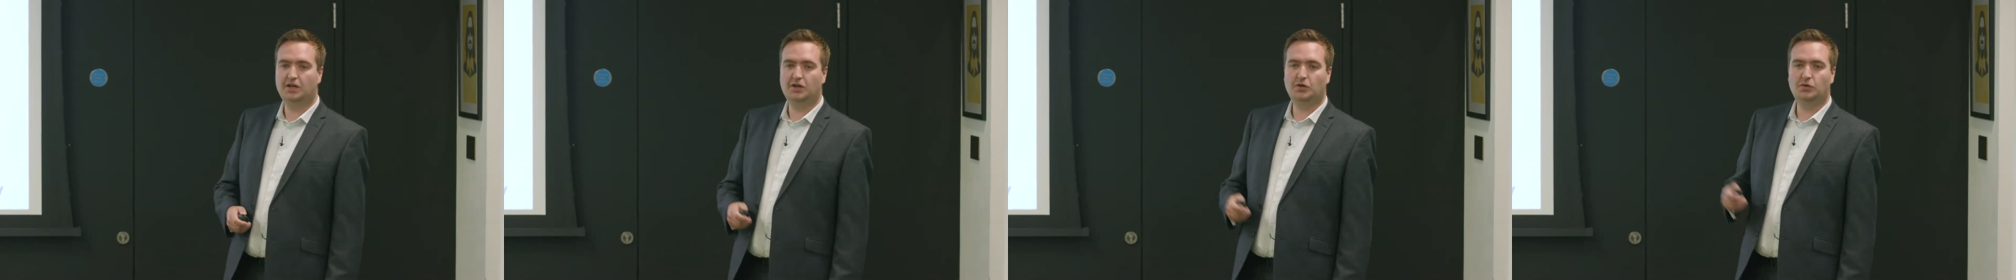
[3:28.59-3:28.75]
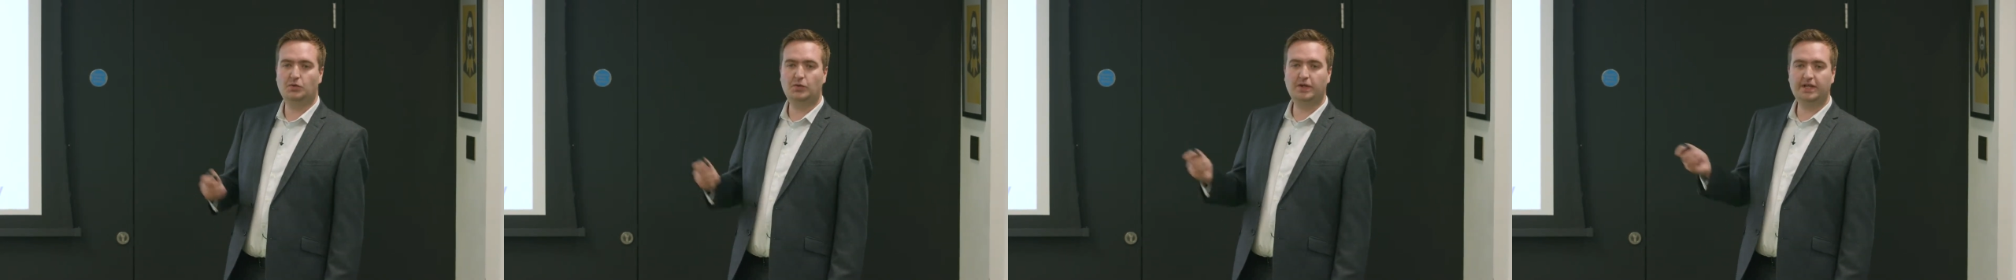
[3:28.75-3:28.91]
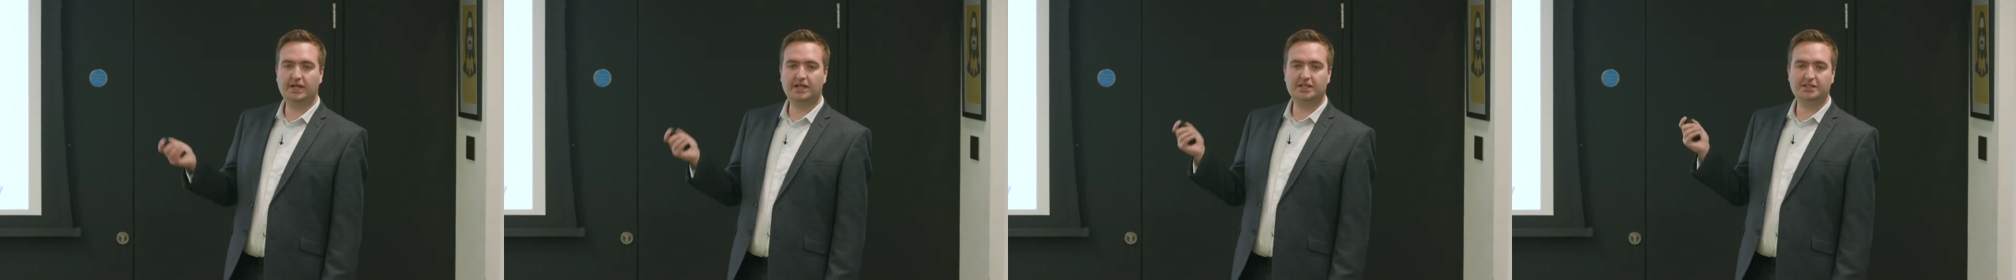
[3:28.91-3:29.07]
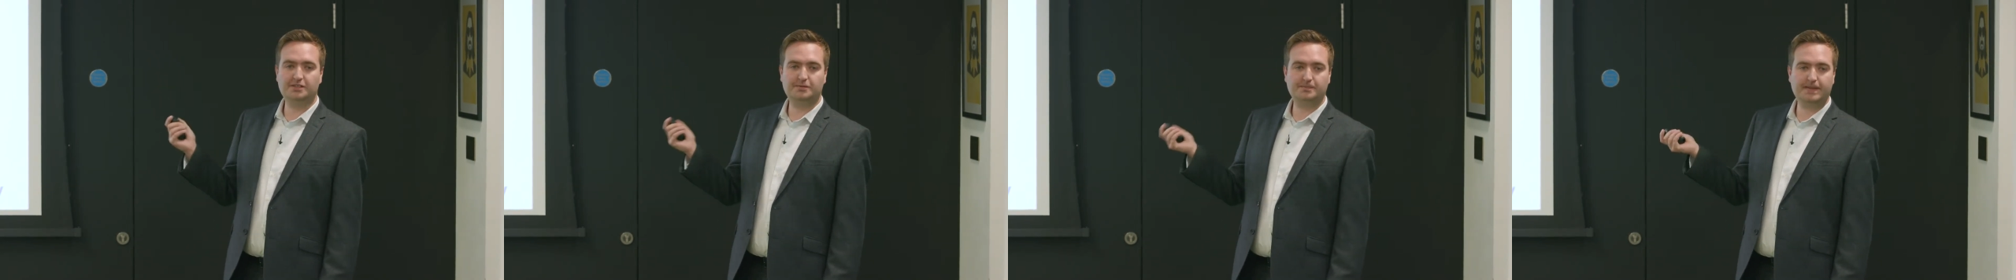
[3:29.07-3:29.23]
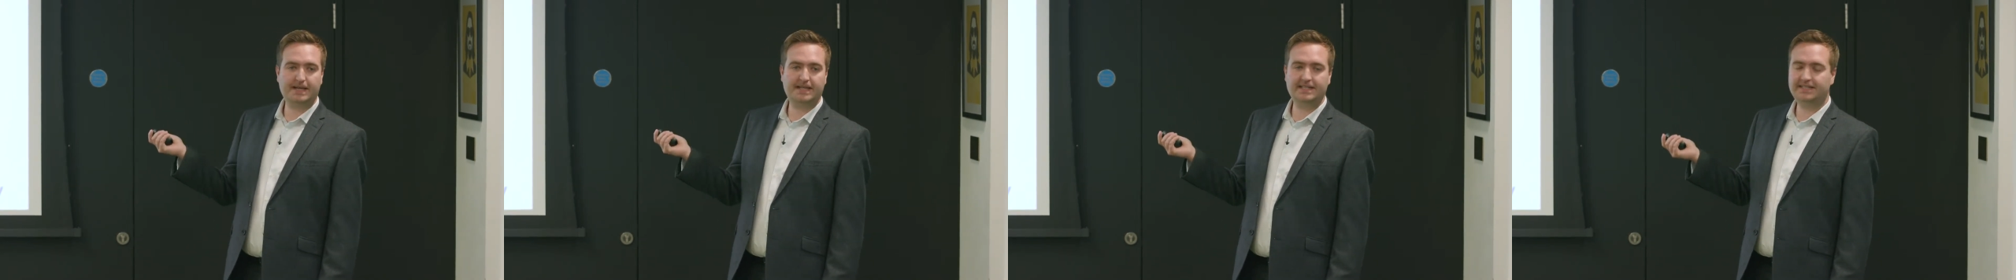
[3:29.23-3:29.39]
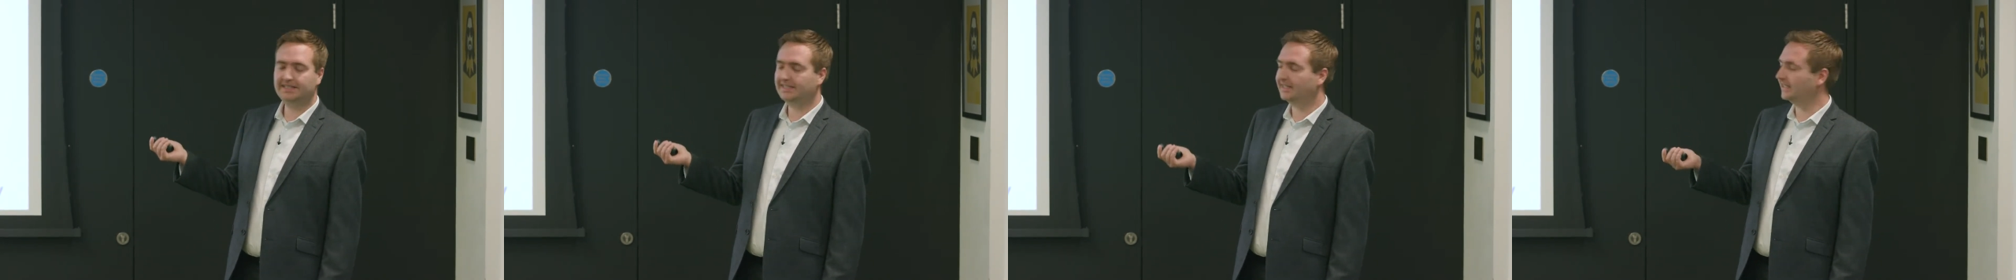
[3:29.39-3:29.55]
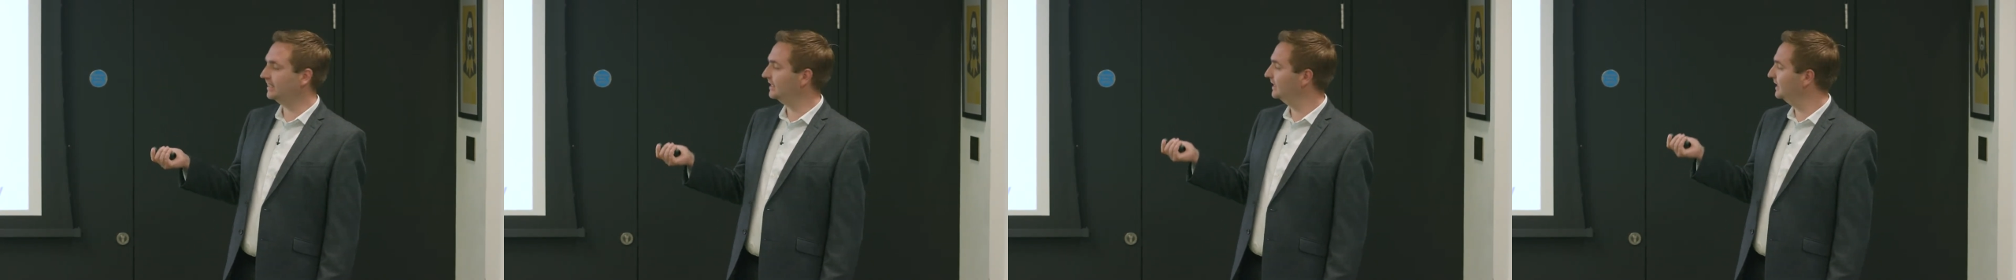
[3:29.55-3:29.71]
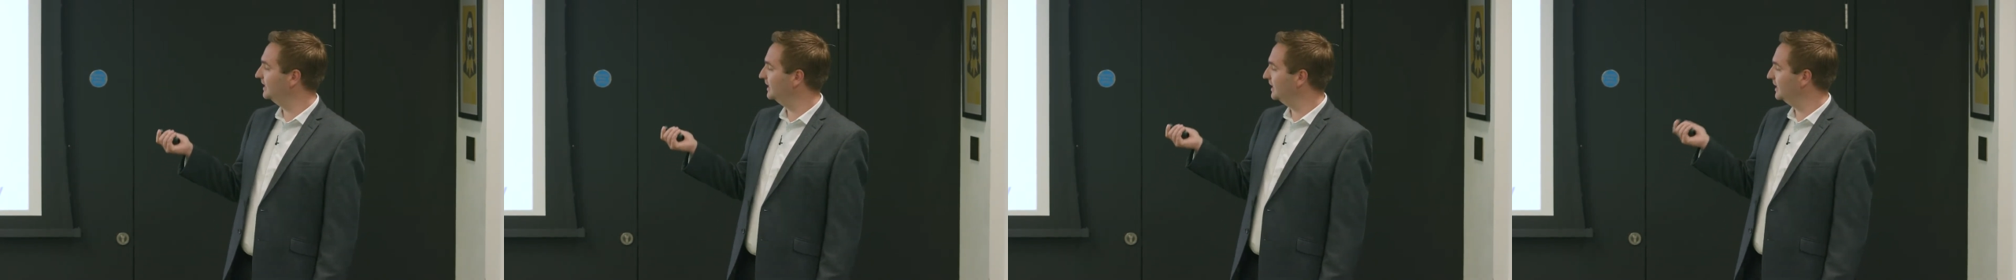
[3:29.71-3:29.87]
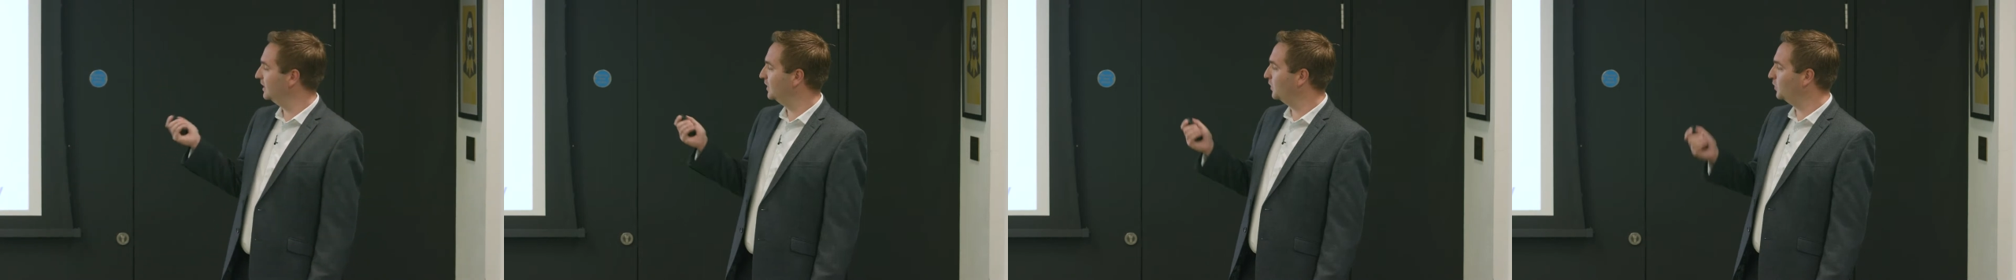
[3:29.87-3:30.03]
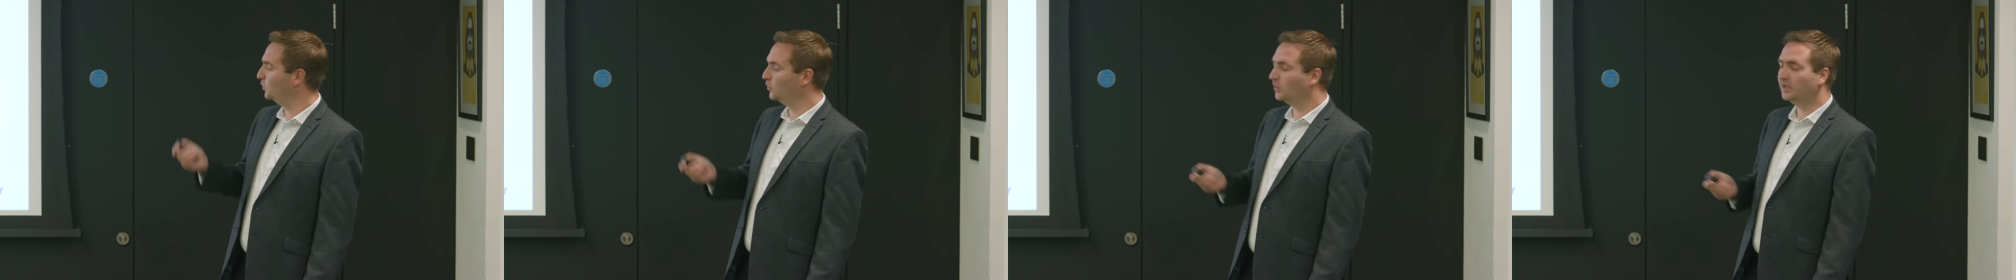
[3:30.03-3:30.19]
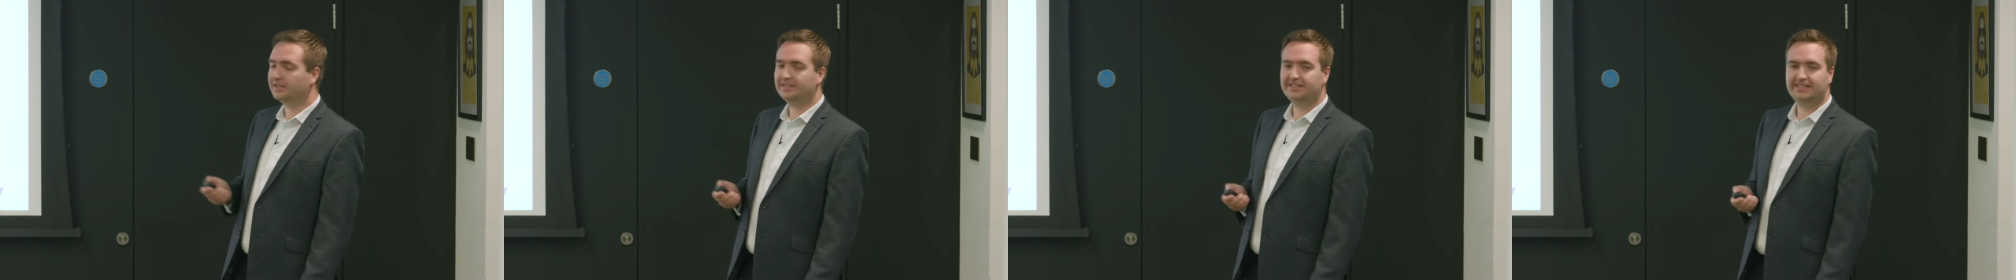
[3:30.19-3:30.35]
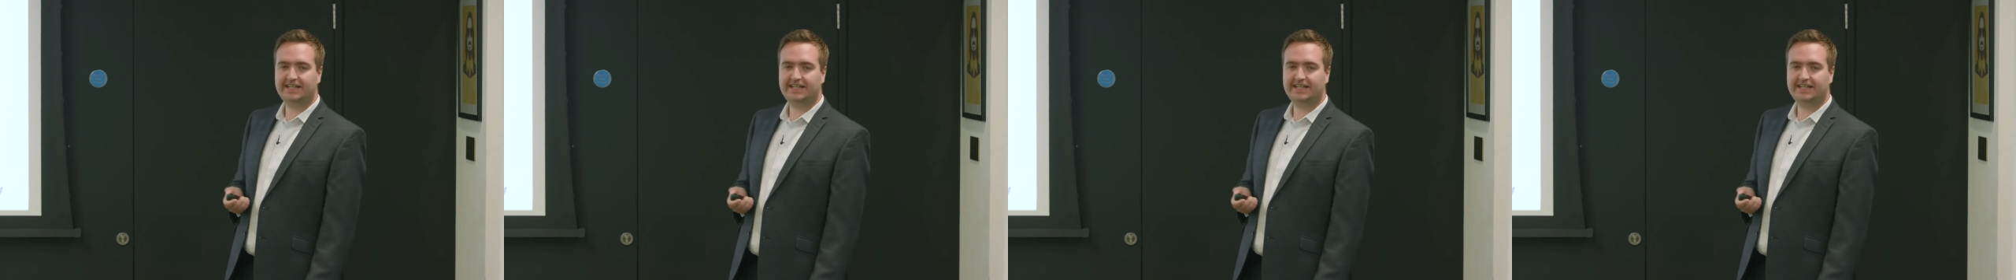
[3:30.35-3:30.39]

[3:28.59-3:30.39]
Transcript: We are spending 1